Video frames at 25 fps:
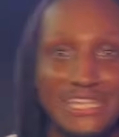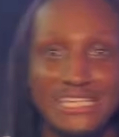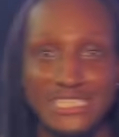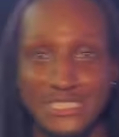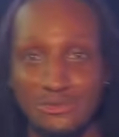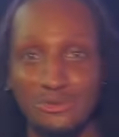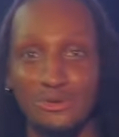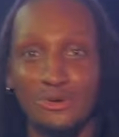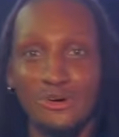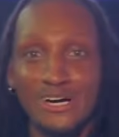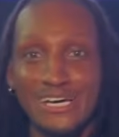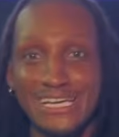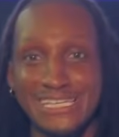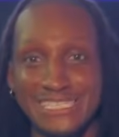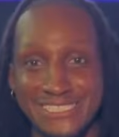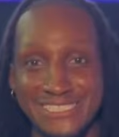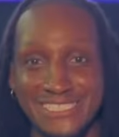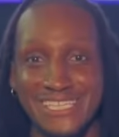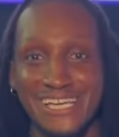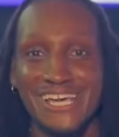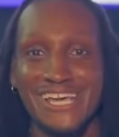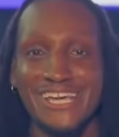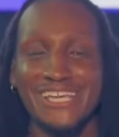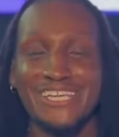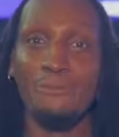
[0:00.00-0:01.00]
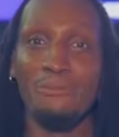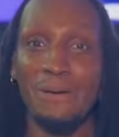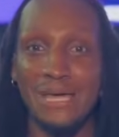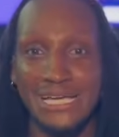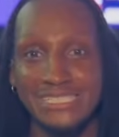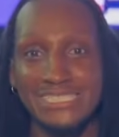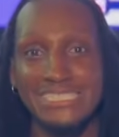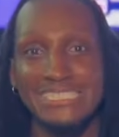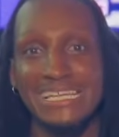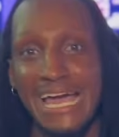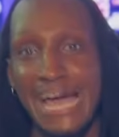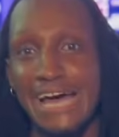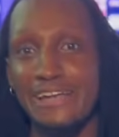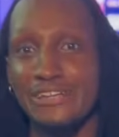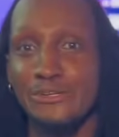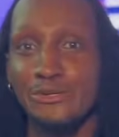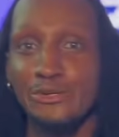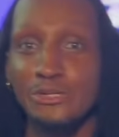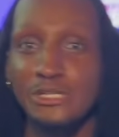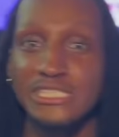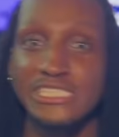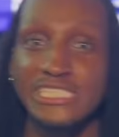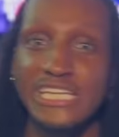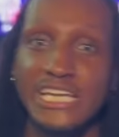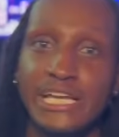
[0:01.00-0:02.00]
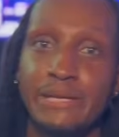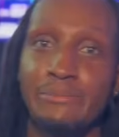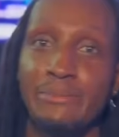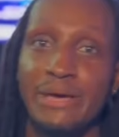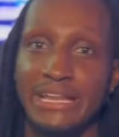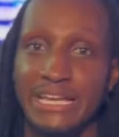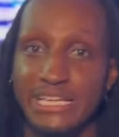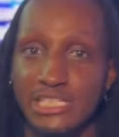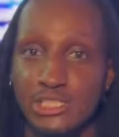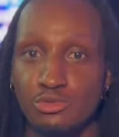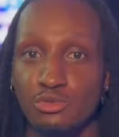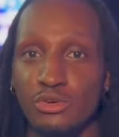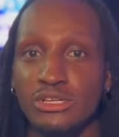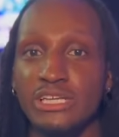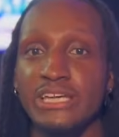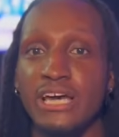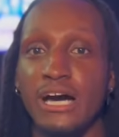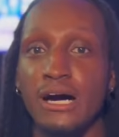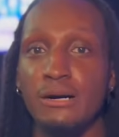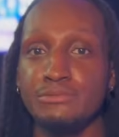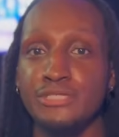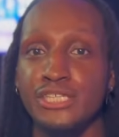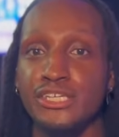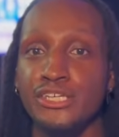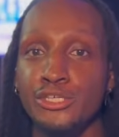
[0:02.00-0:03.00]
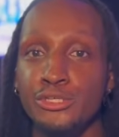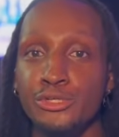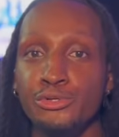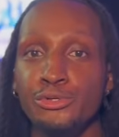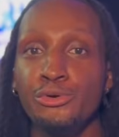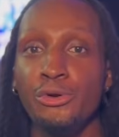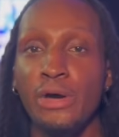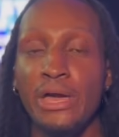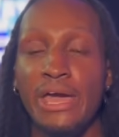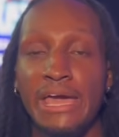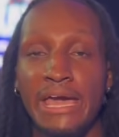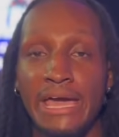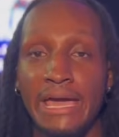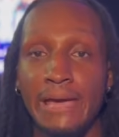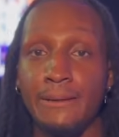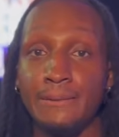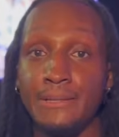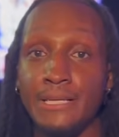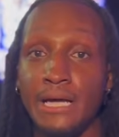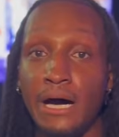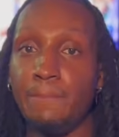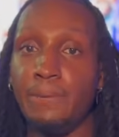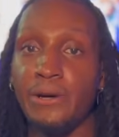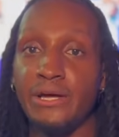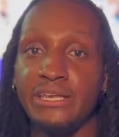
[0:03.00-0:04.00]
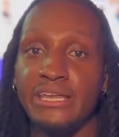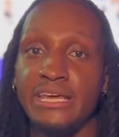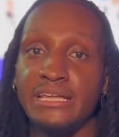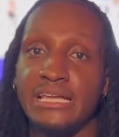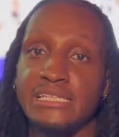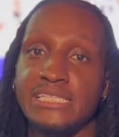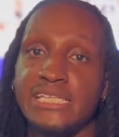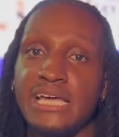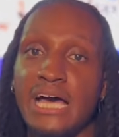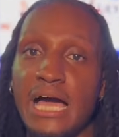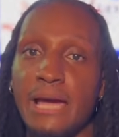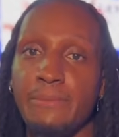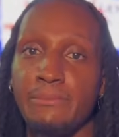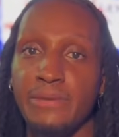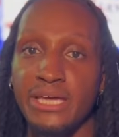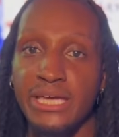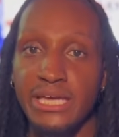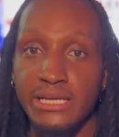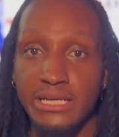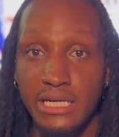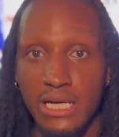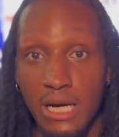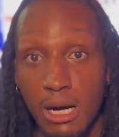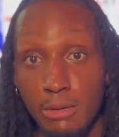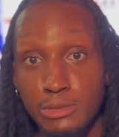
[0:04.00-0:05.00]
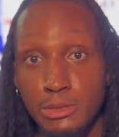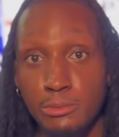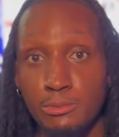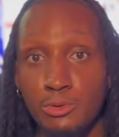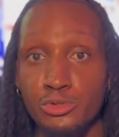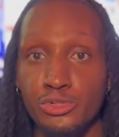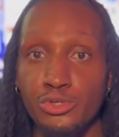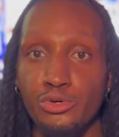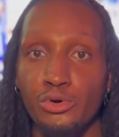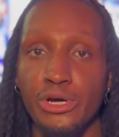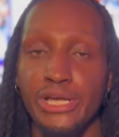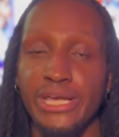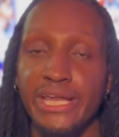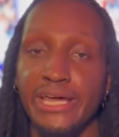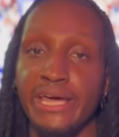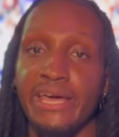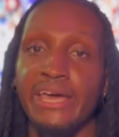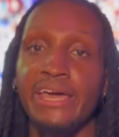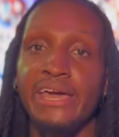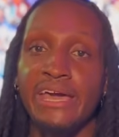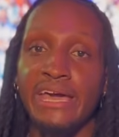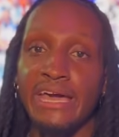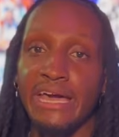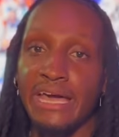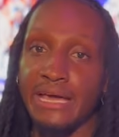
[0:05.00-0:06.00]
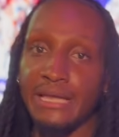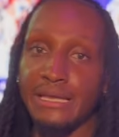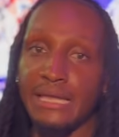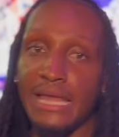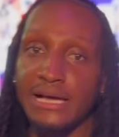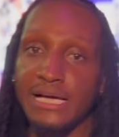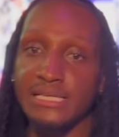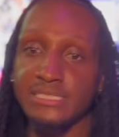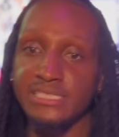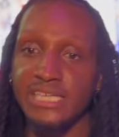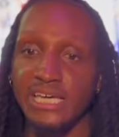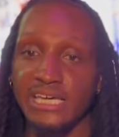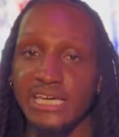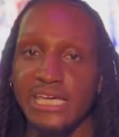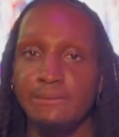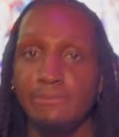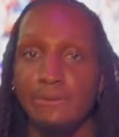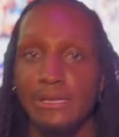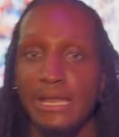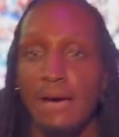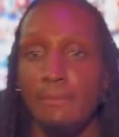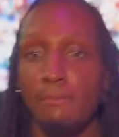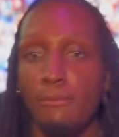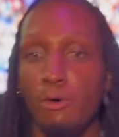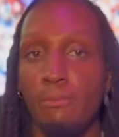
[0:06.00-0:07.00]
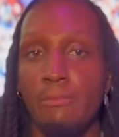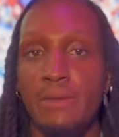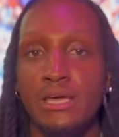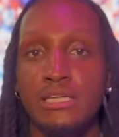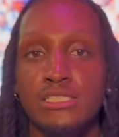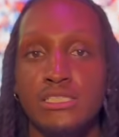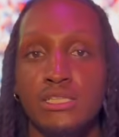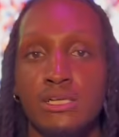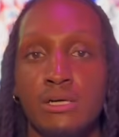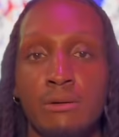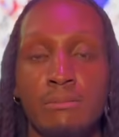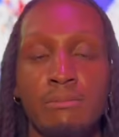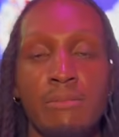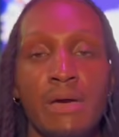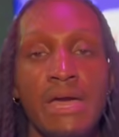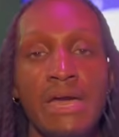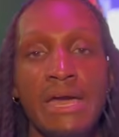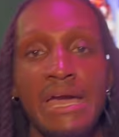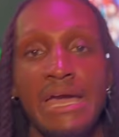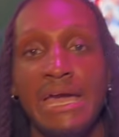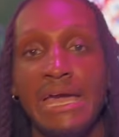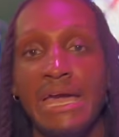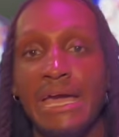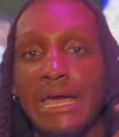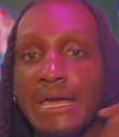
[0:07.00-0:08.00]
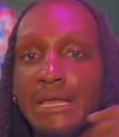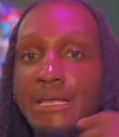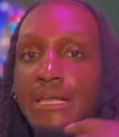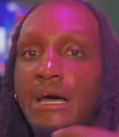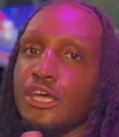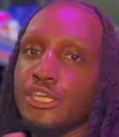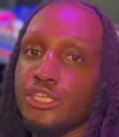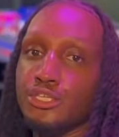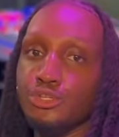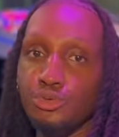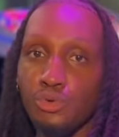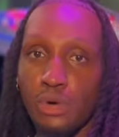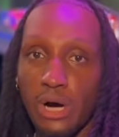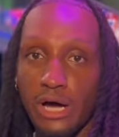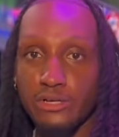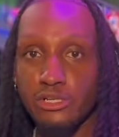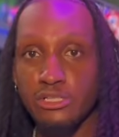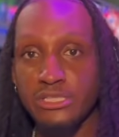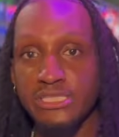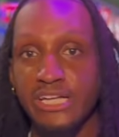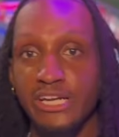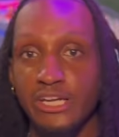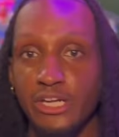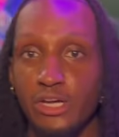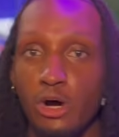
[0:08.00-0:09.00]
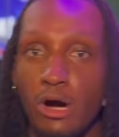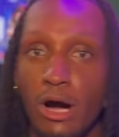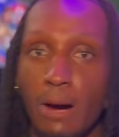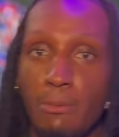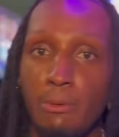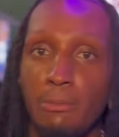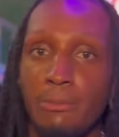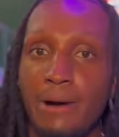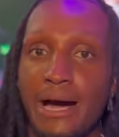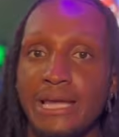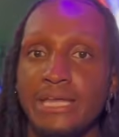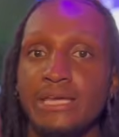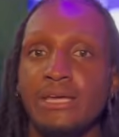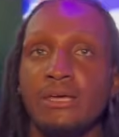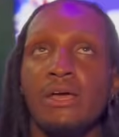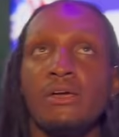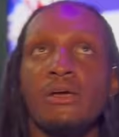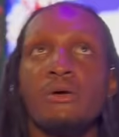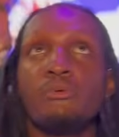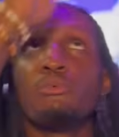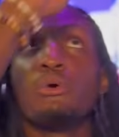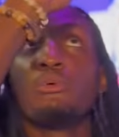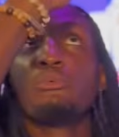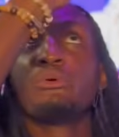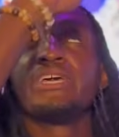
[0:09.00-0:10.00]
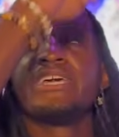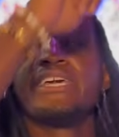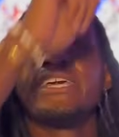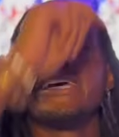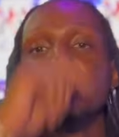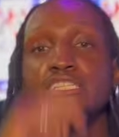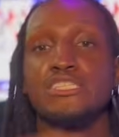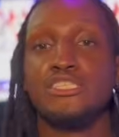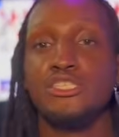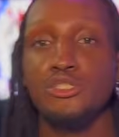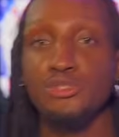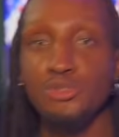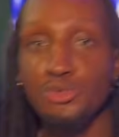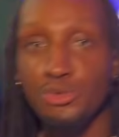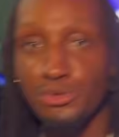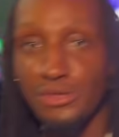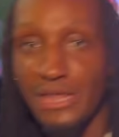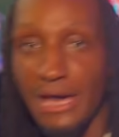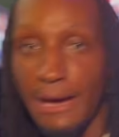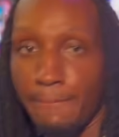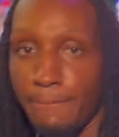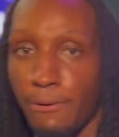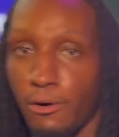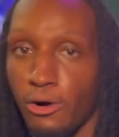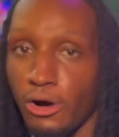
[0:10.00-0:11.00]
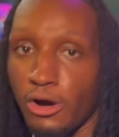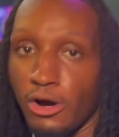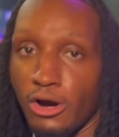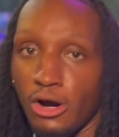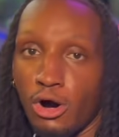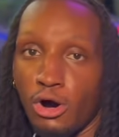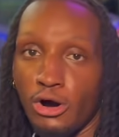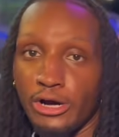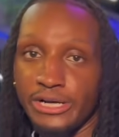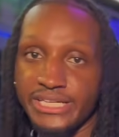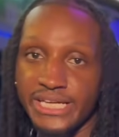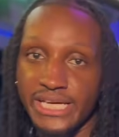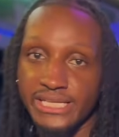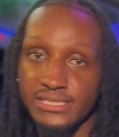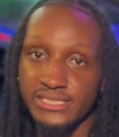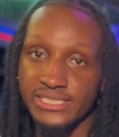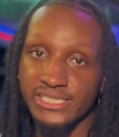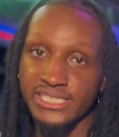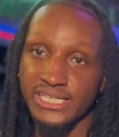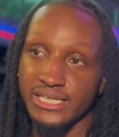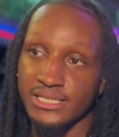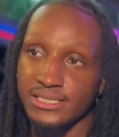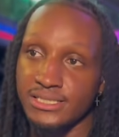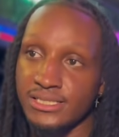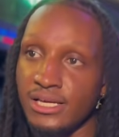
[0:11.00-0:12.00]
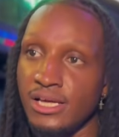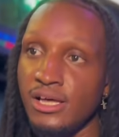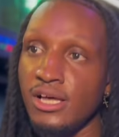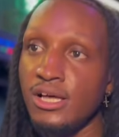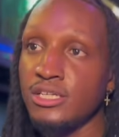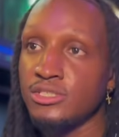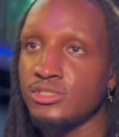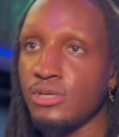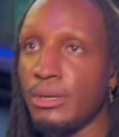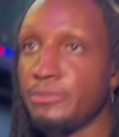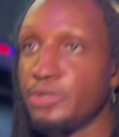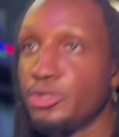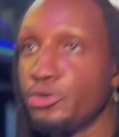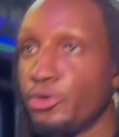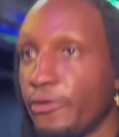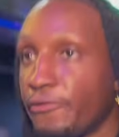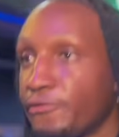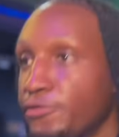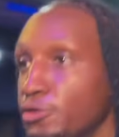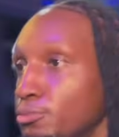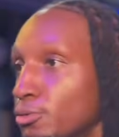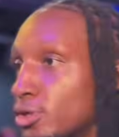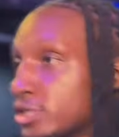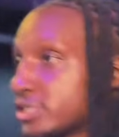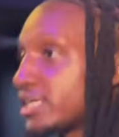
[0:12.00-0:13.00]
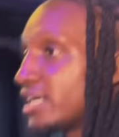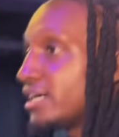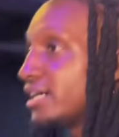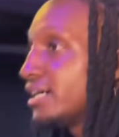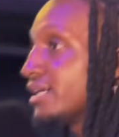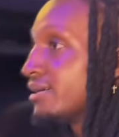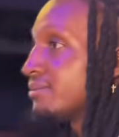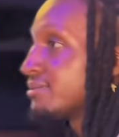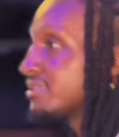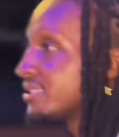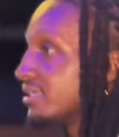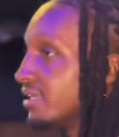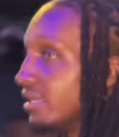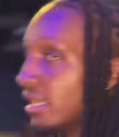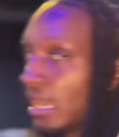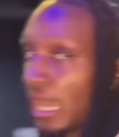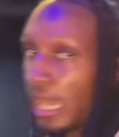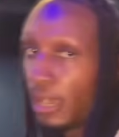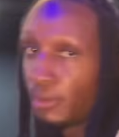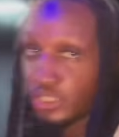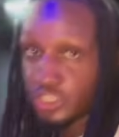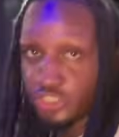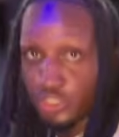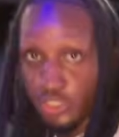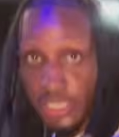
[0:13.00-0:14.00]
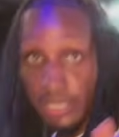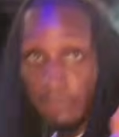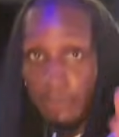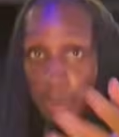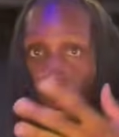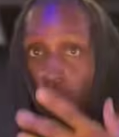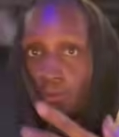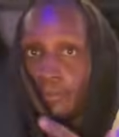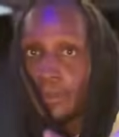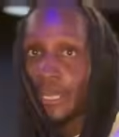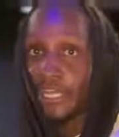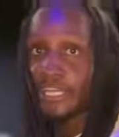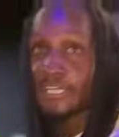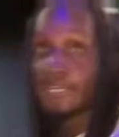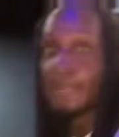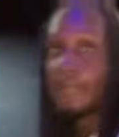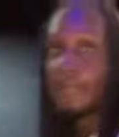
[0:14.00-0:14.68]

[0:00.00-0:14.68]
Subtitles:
This was basically how to do the standing man. It's really up to you and putting in the time and getting comfortable doing it. And like I said, keeping that momentum and you understanding your upper body when we get to that part on day 6. So I'm gonna do it a few more times. I want you to get my whole body.